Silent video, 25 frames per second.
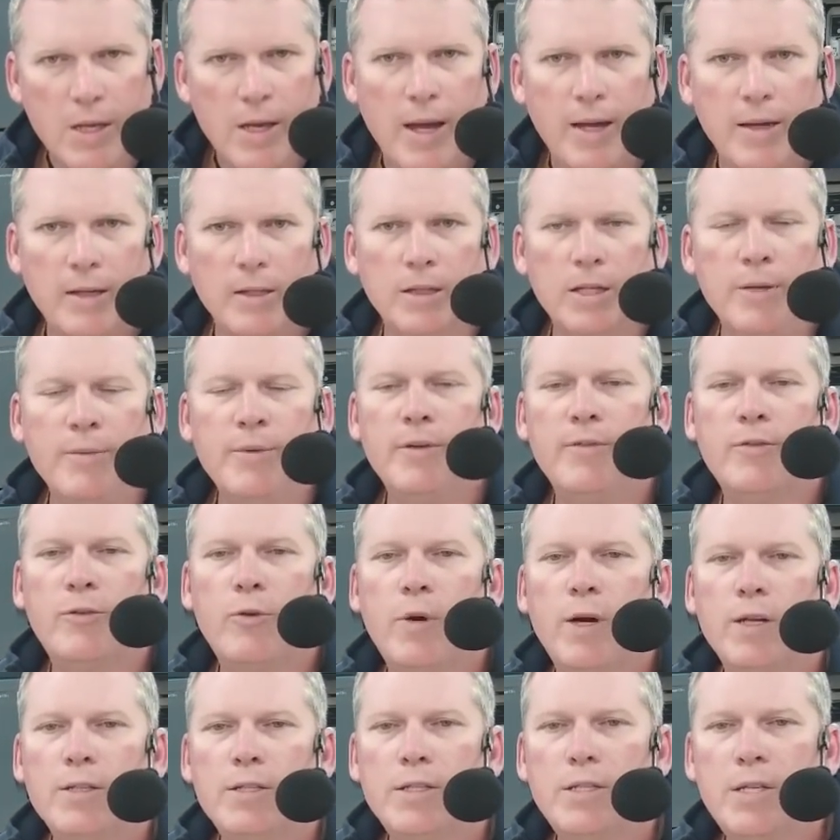and a limit of
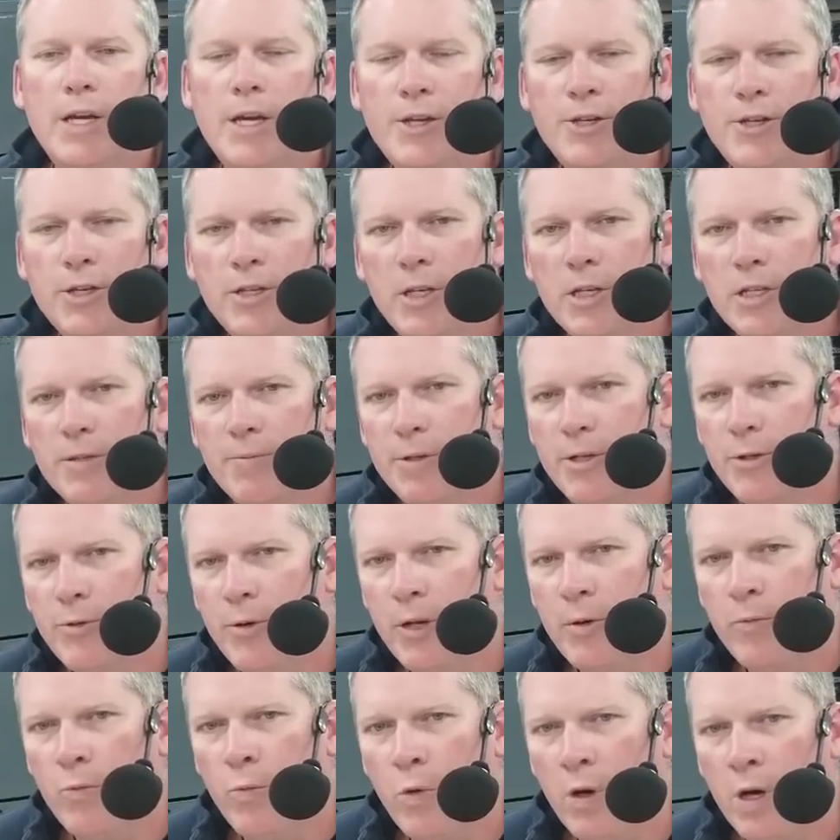quantitation that's
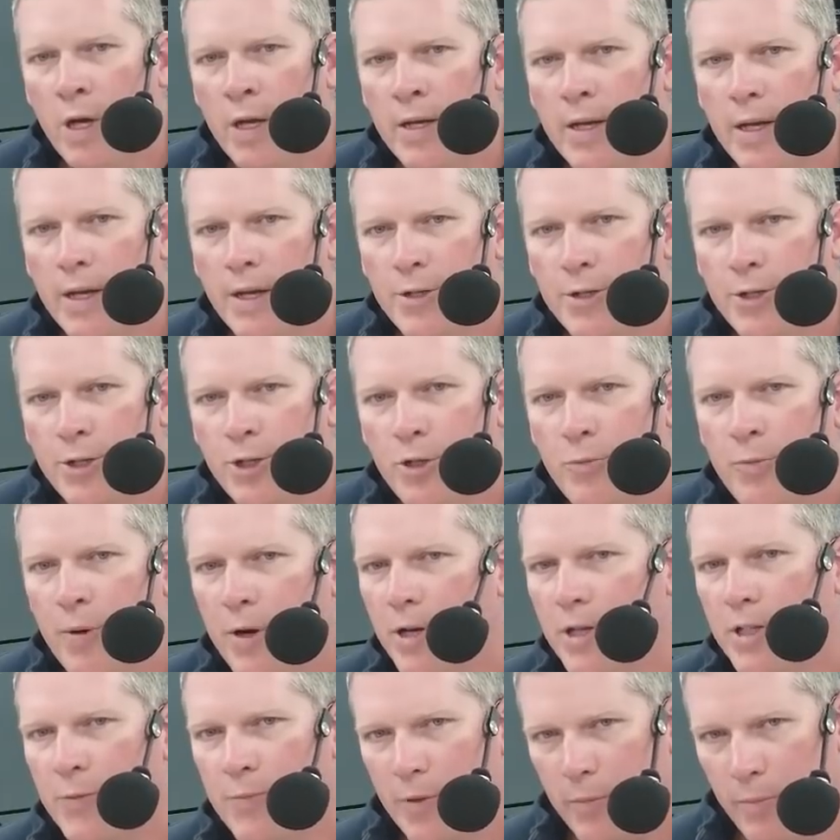between 1 and 2
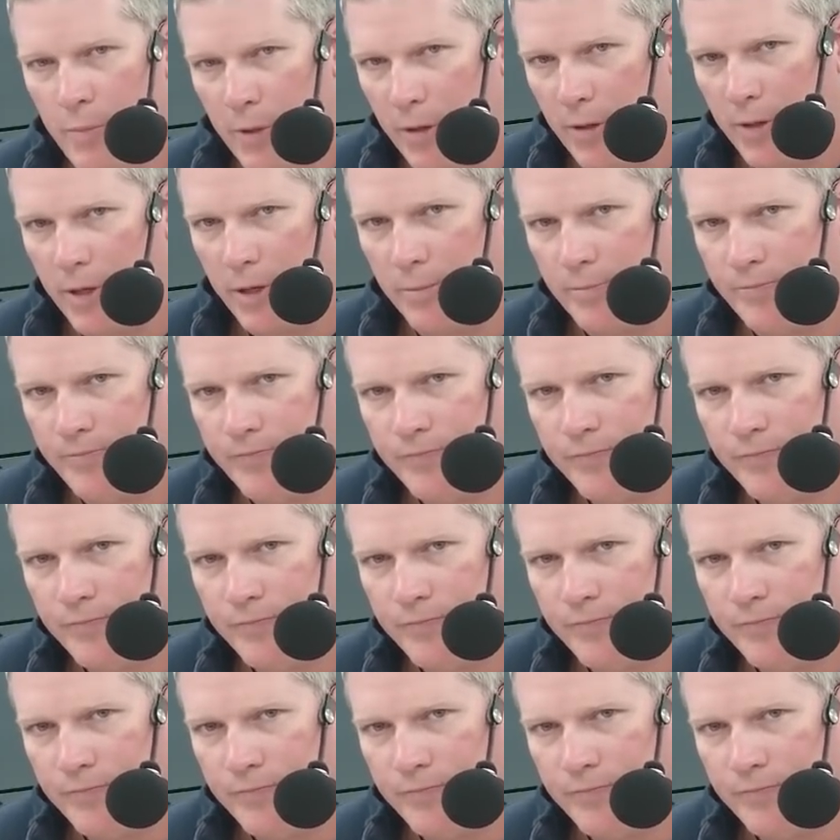parts per billion.